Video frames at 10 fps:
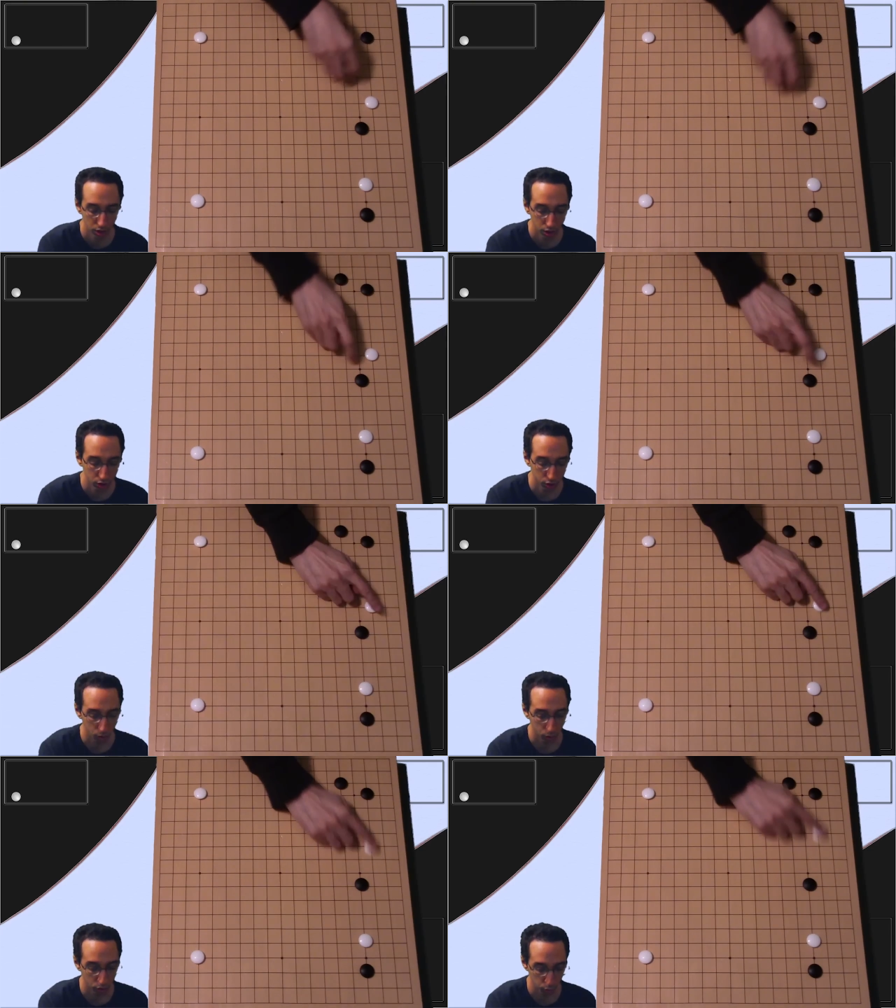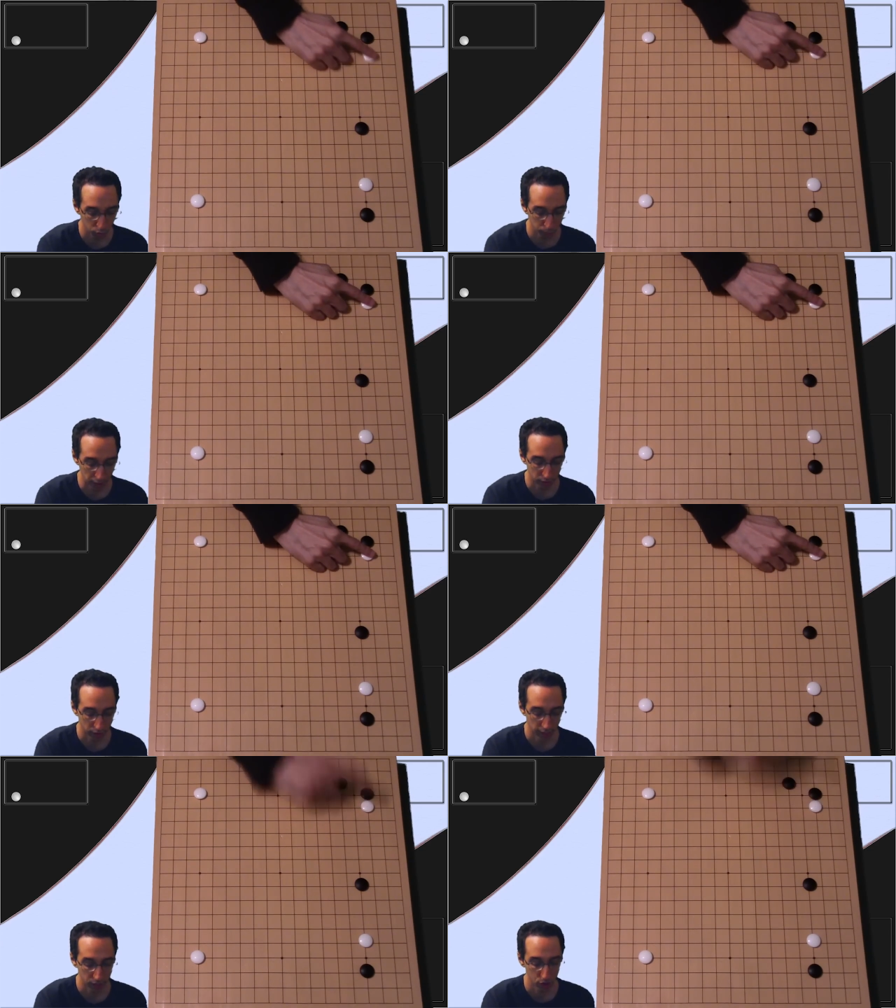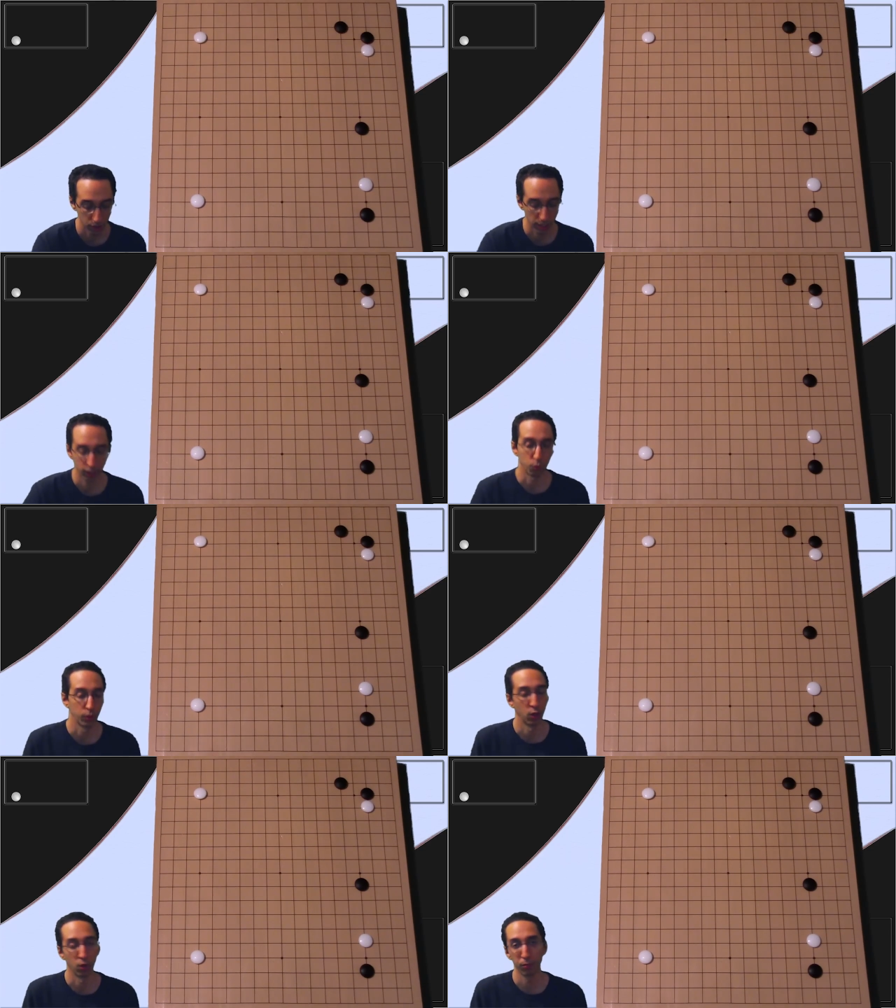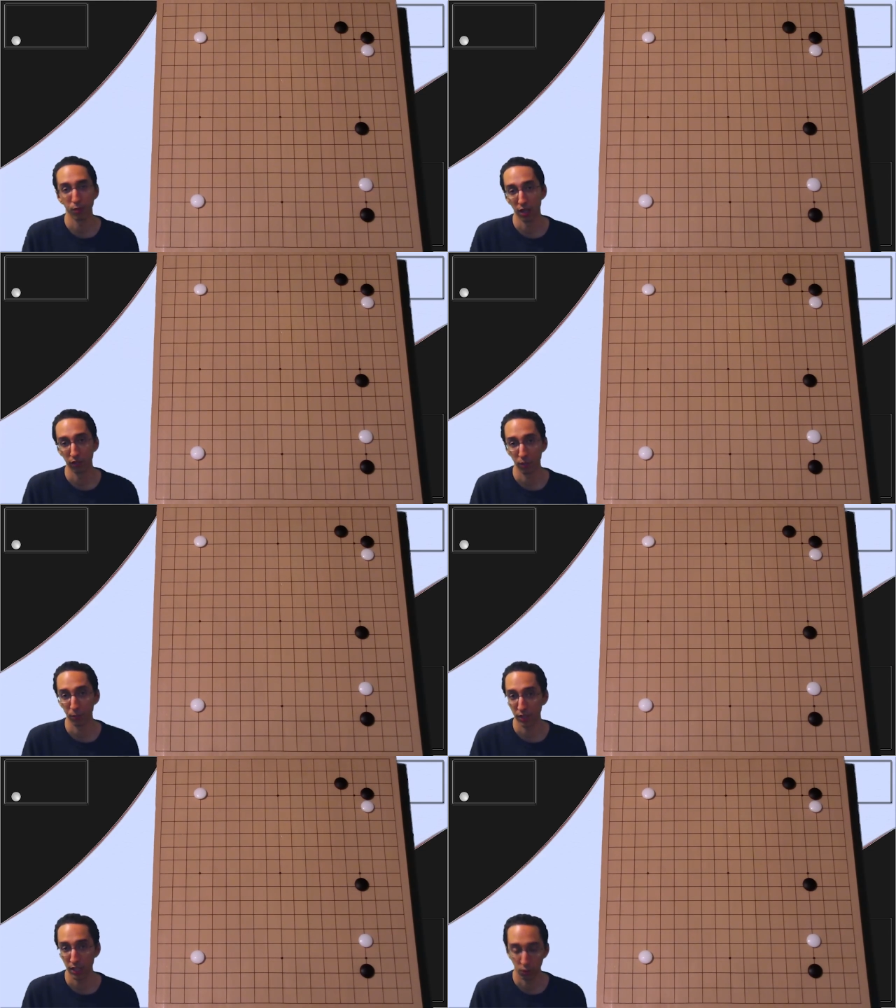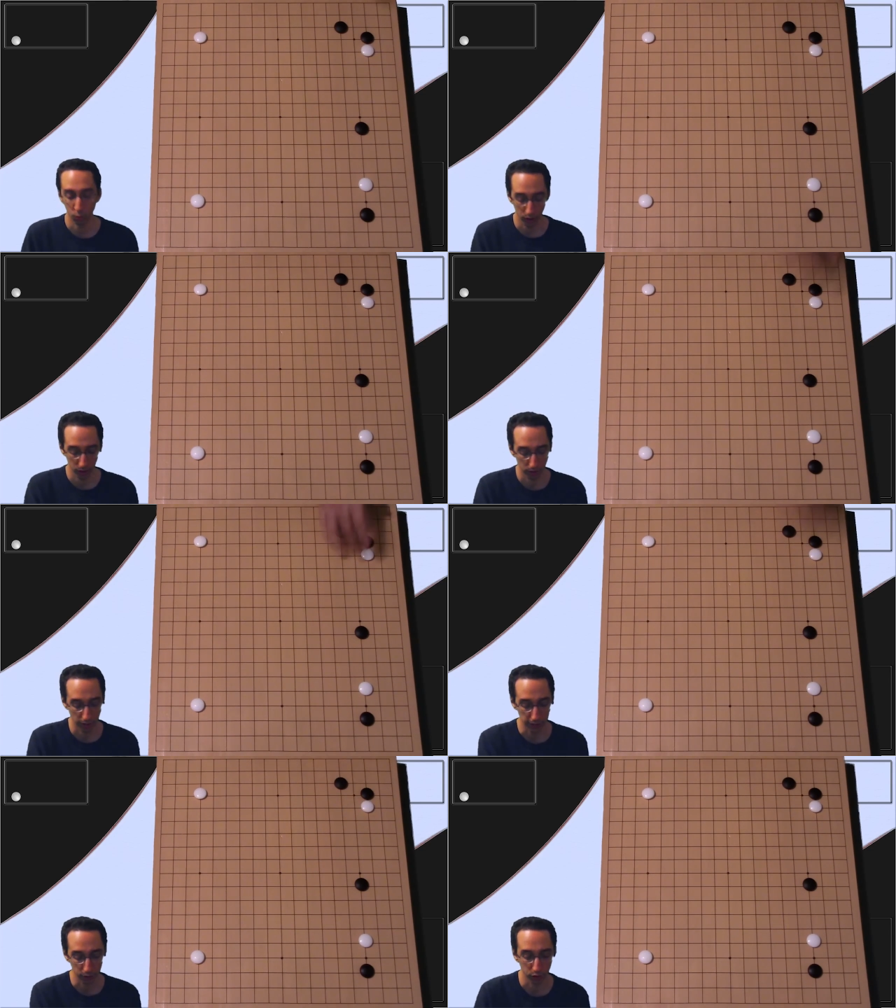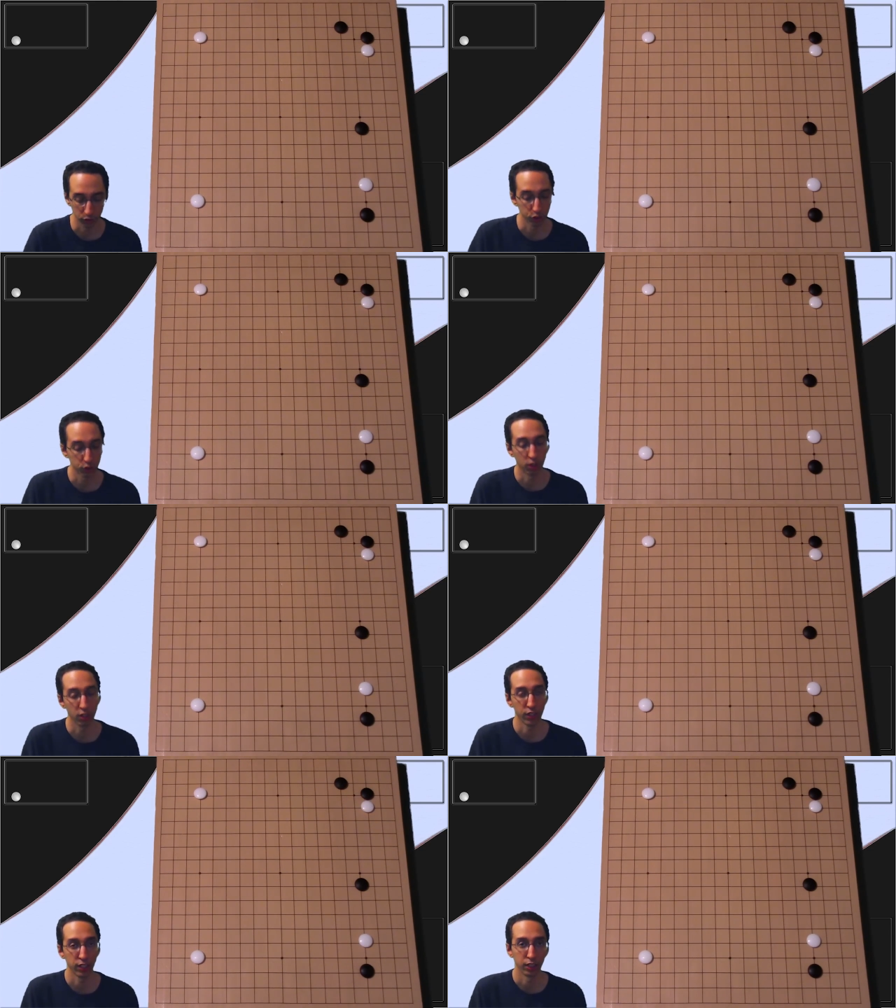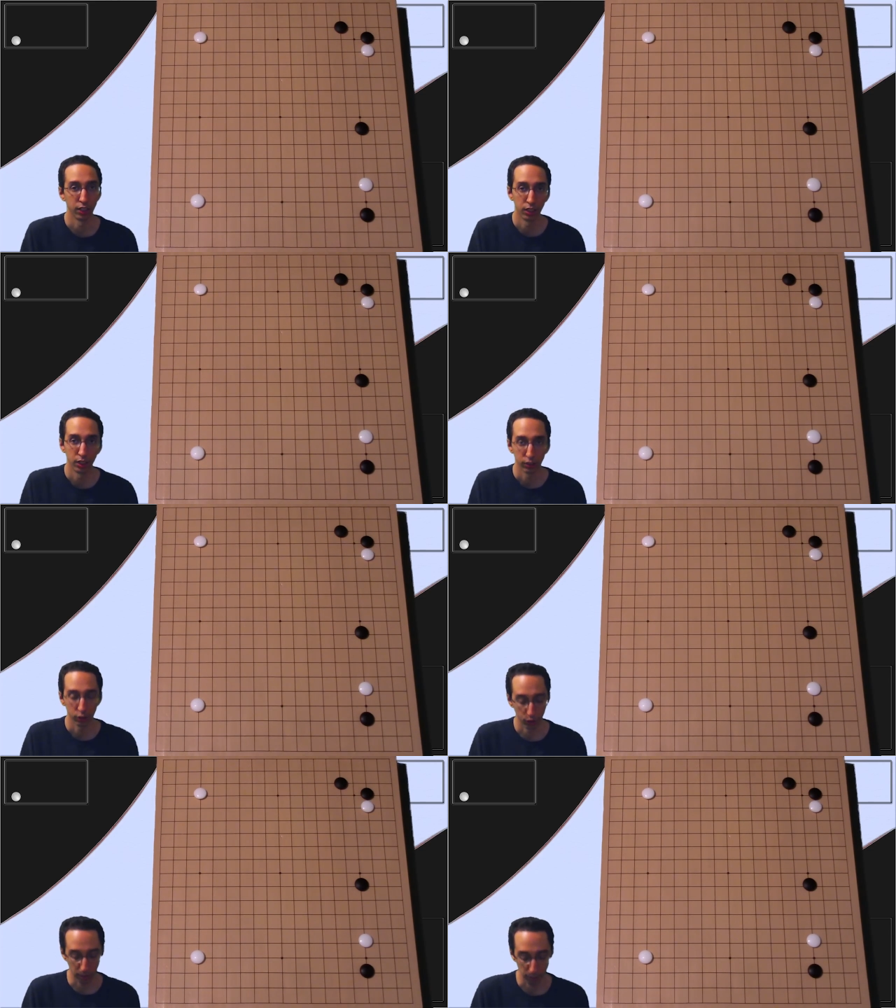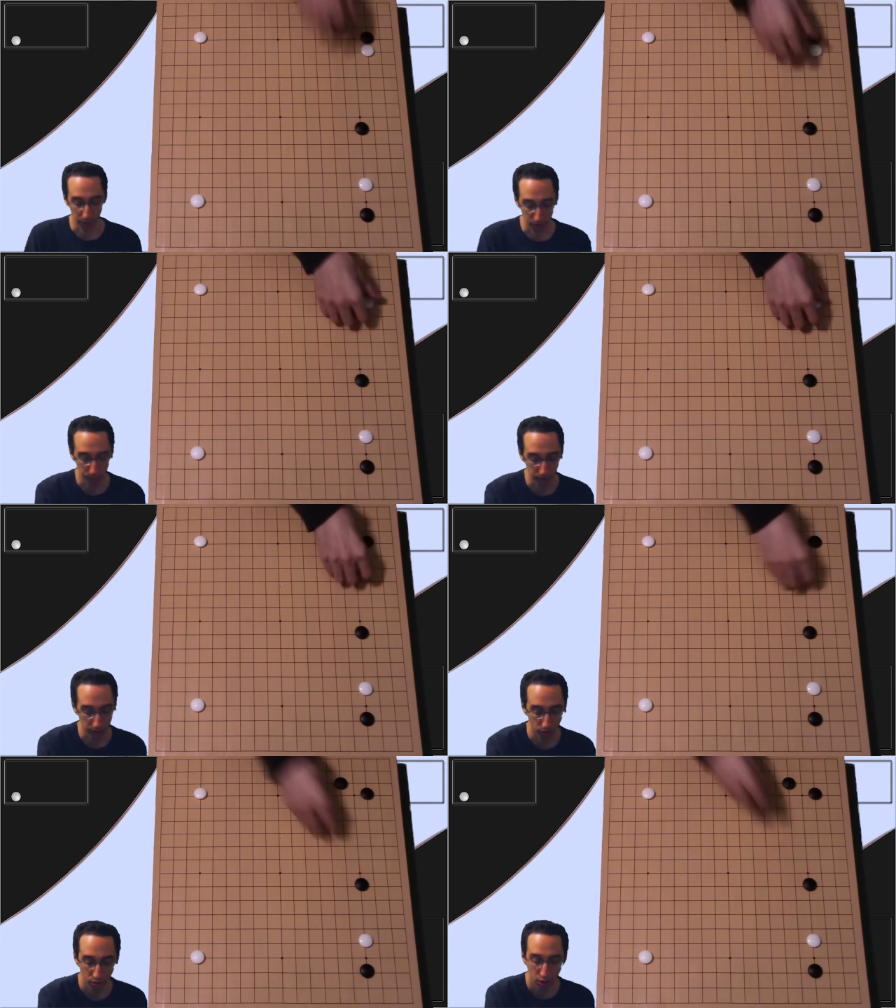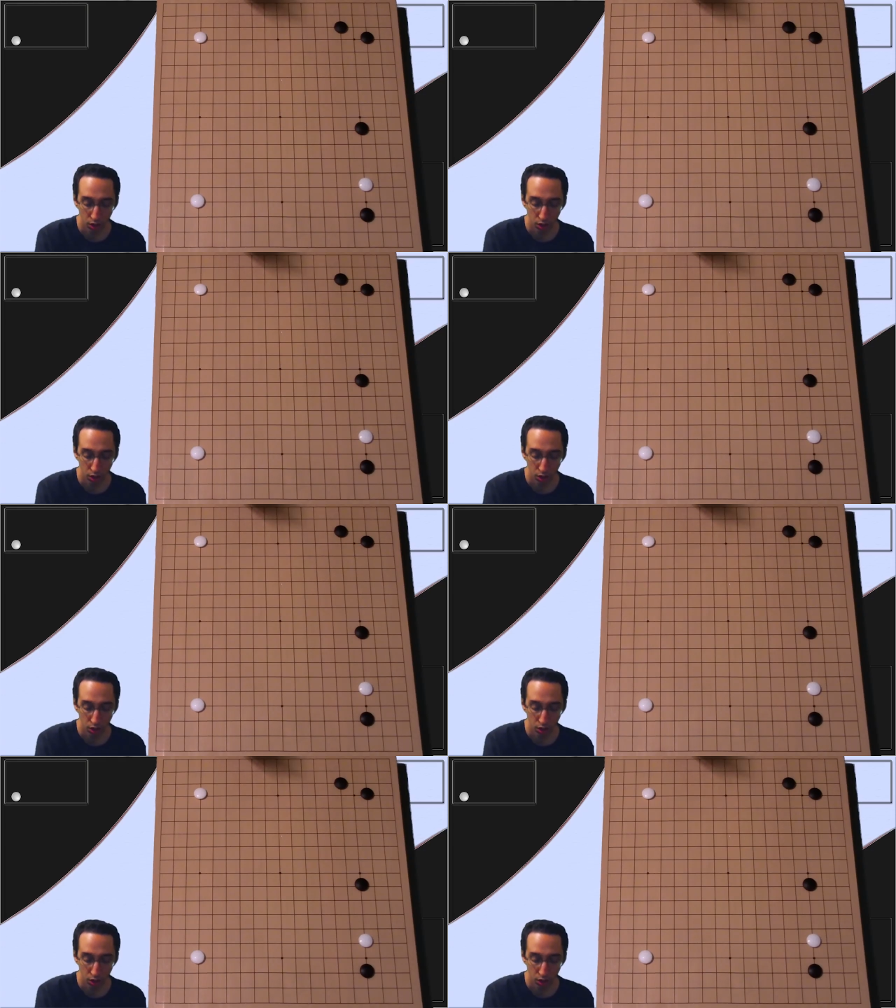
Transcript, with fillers: You could do it by attaching, as we know our proverbs now, we can attach to the strong thing to try to make something else.